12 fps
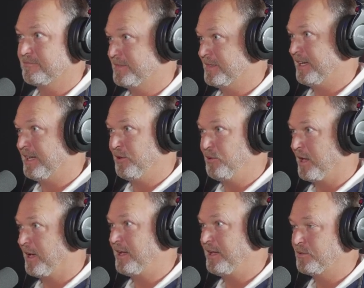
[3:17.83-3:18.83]
Hey,
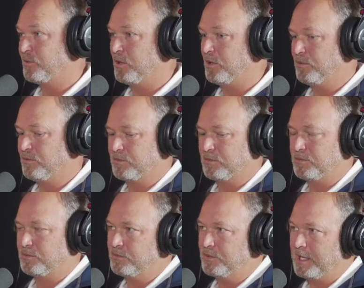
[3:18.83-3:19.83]
okay, well,
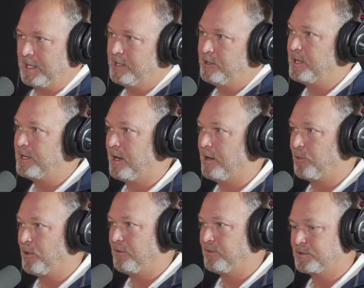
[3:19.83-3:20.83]
they needed to be
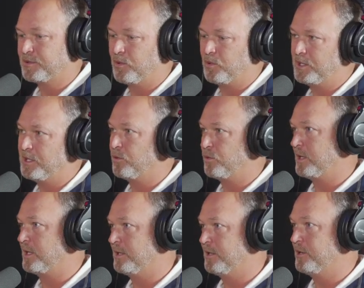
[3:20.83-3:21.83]
nonprofit, so we did what we
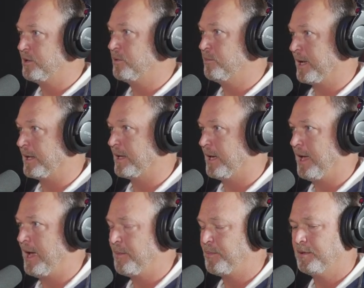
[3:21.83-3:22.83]
needed to do to make that
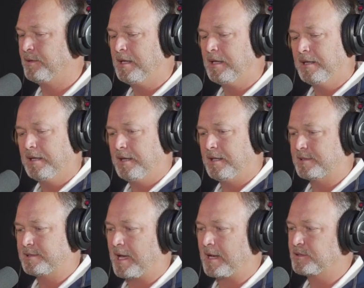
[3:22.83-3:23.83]
happen, and
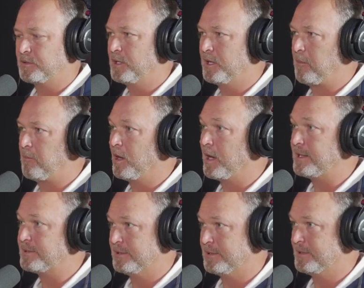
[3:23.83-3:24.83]
it's actually been a
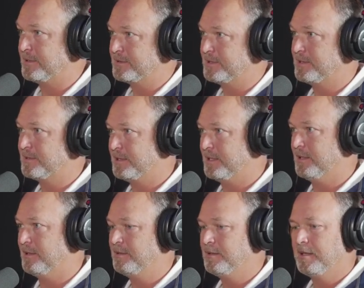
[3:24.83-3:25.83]
blessing since
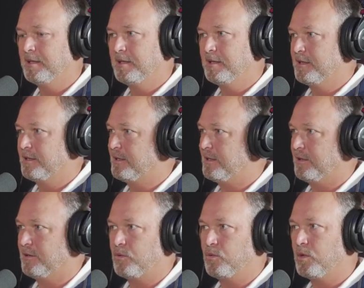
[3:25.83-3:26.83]
then. 100%.
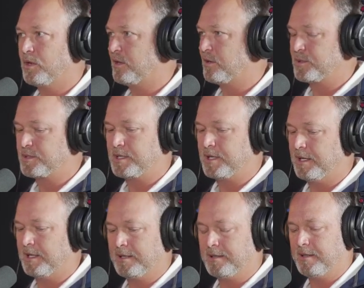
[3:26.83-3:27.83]

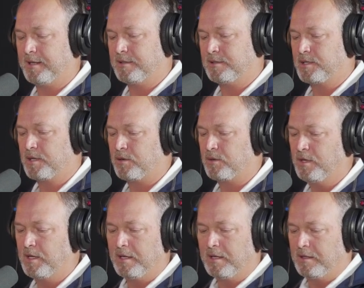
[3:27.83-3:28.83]
100%. And so,
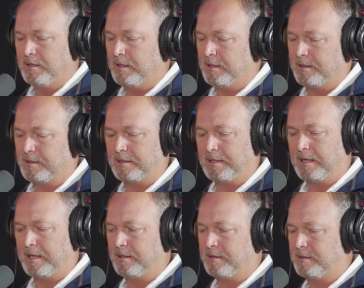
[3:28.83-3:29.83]

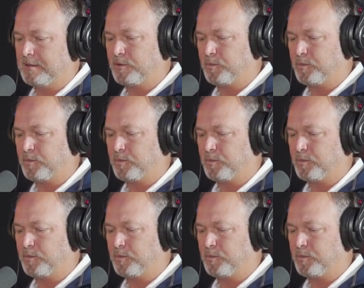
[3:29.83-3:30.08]
and this